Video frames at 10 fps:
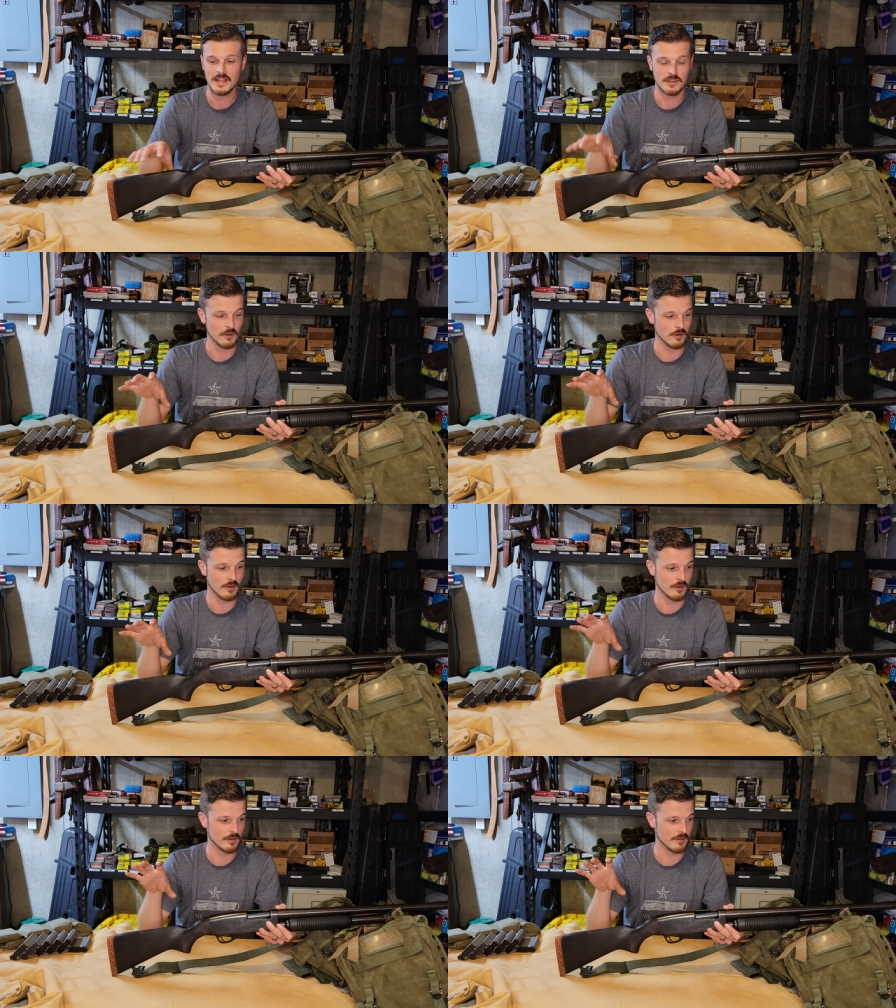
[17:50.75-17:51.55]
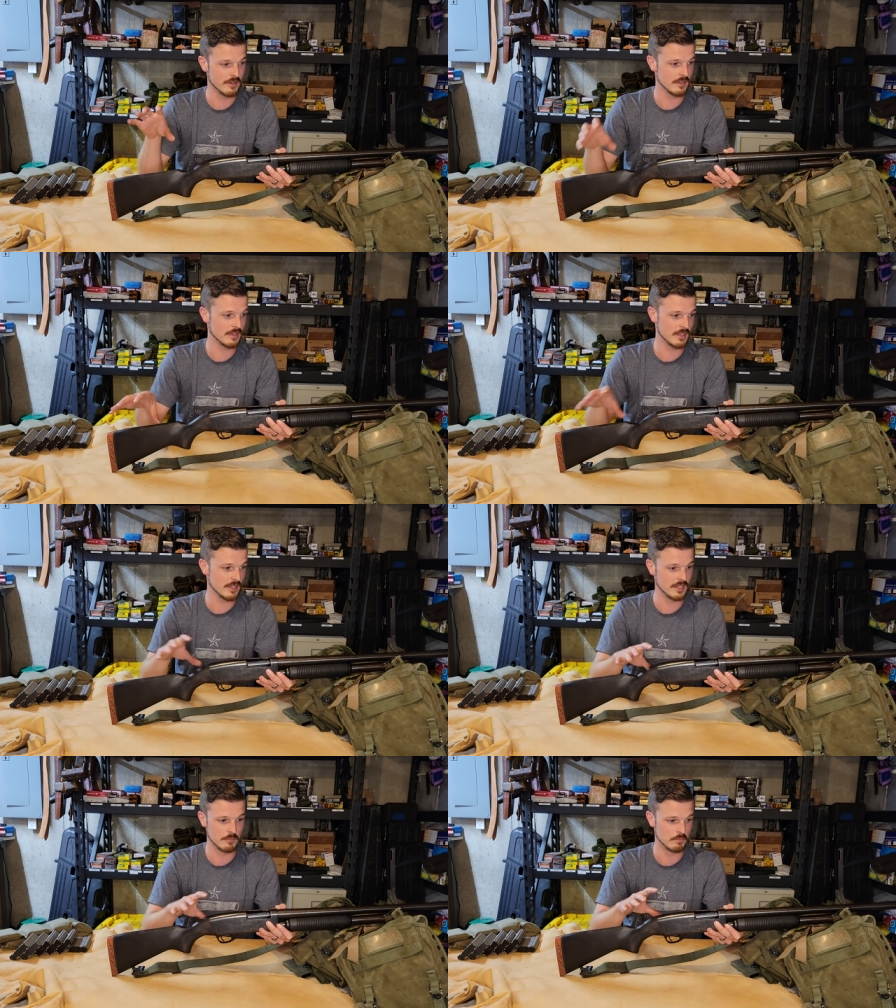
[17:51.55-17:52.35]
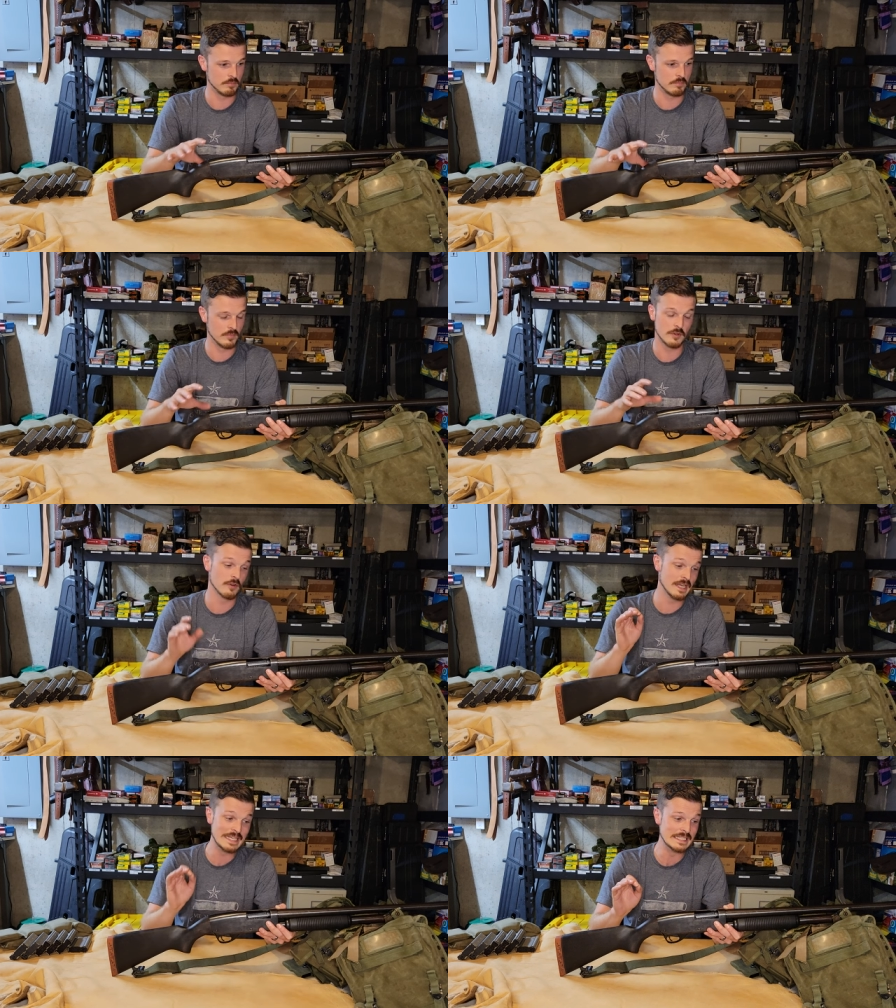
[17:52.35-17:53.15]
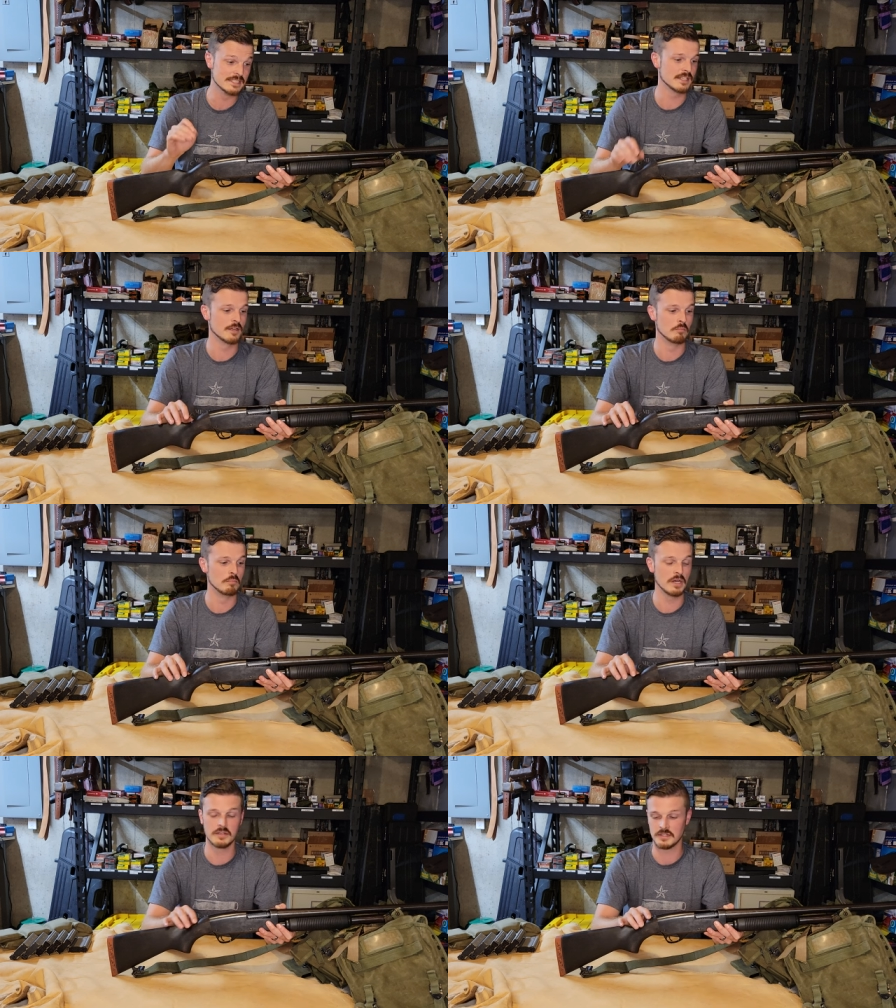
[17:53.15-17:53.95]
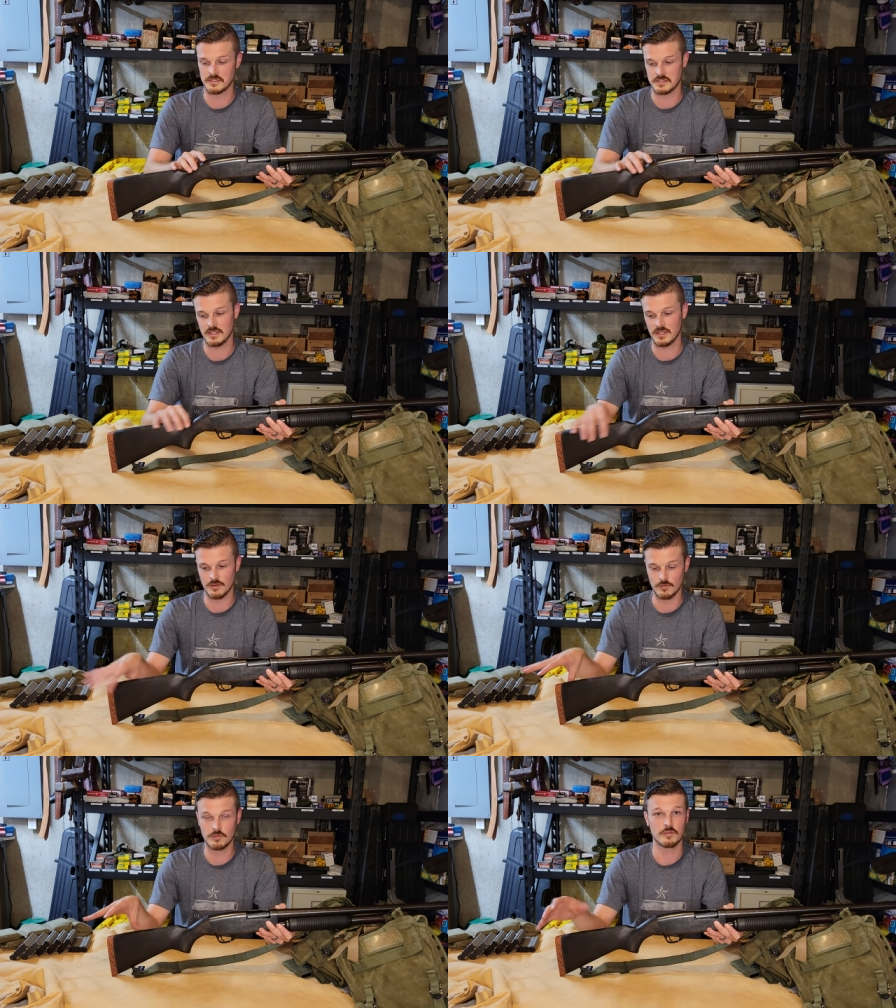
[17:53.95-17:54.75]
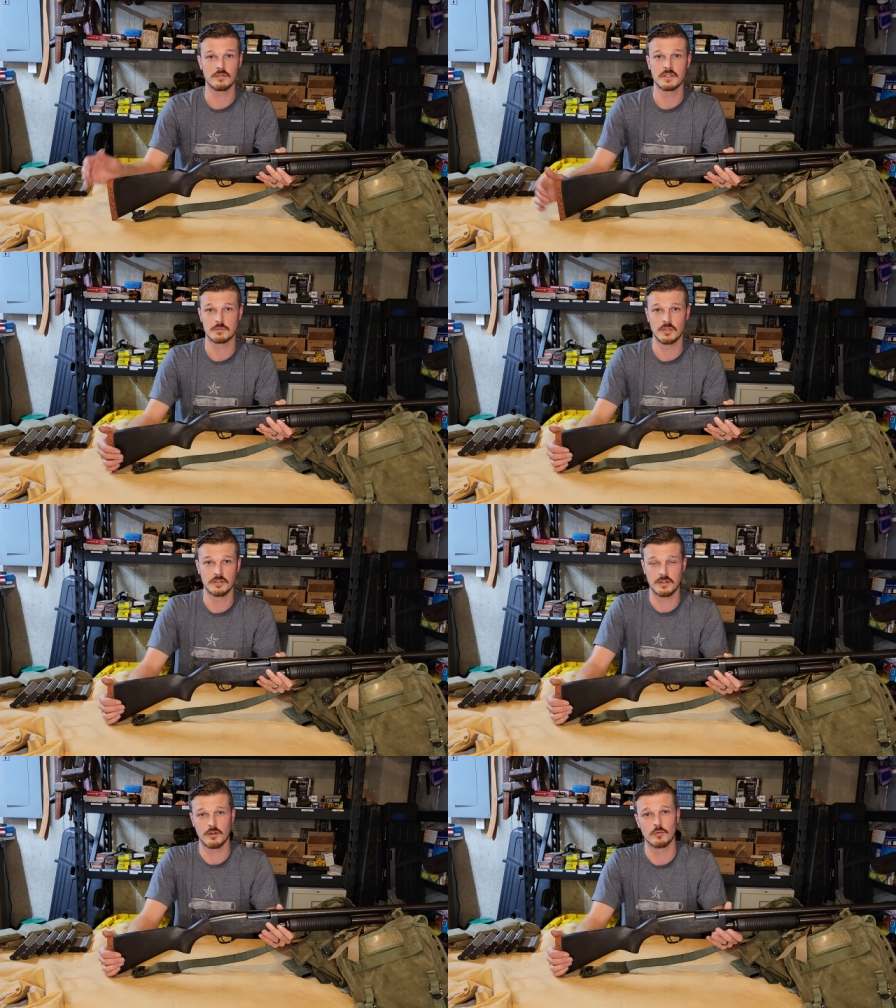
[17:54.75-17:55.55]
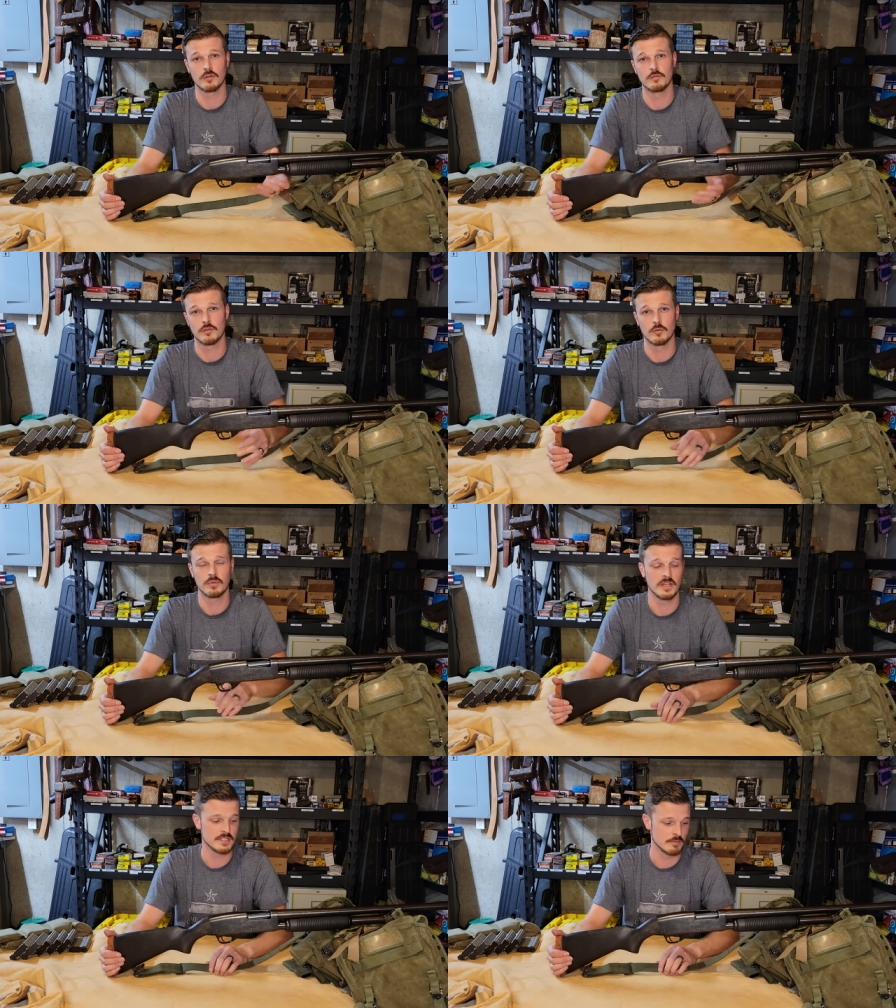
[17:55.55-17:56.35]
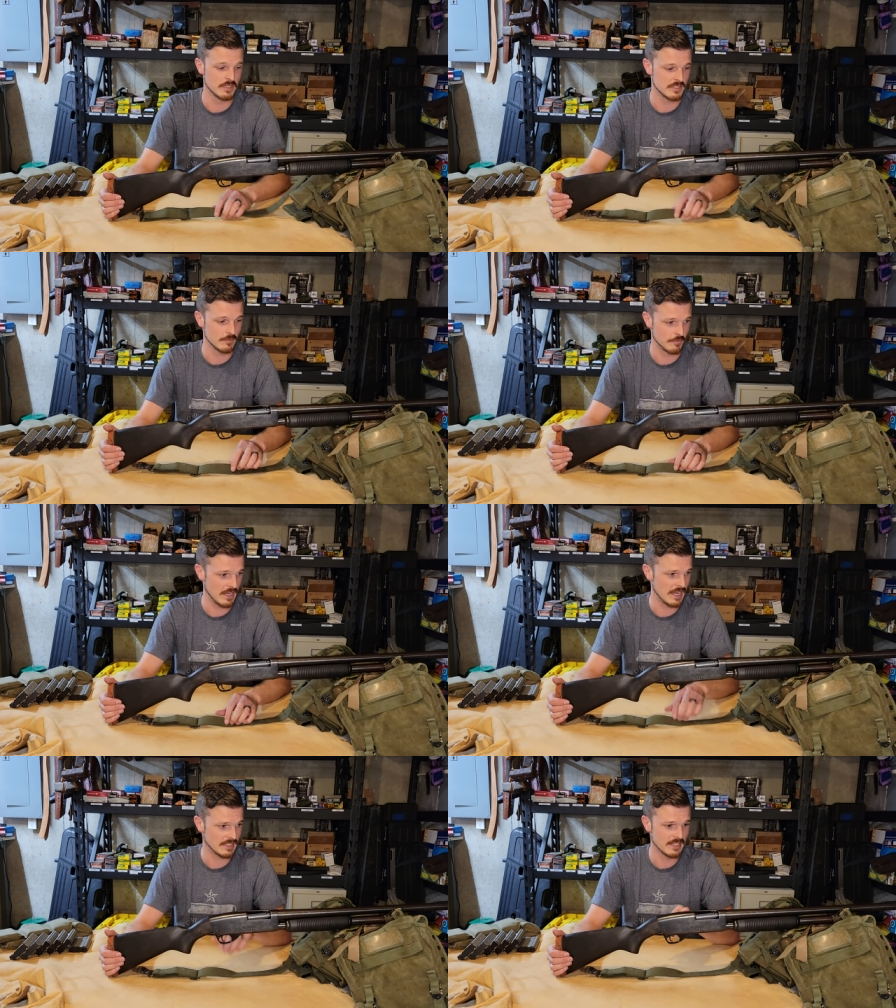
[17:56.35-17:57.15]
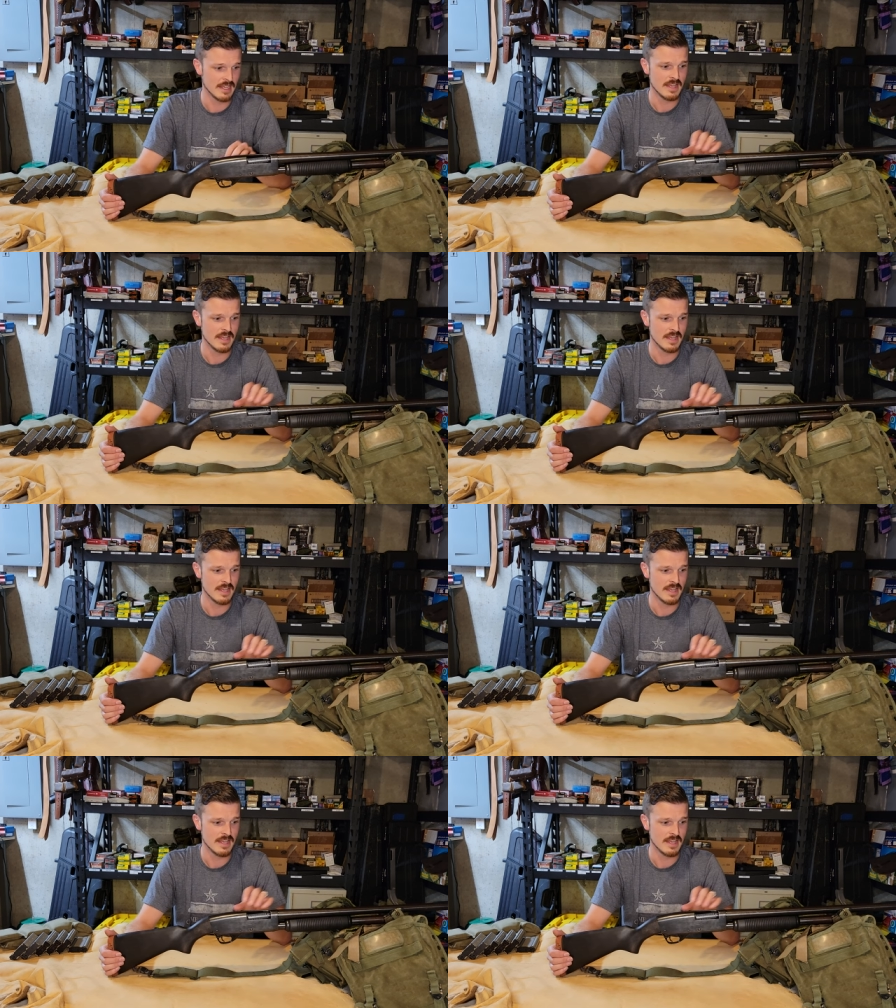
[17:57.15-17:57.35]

There is an abundance of this military wood for replacements. In fact,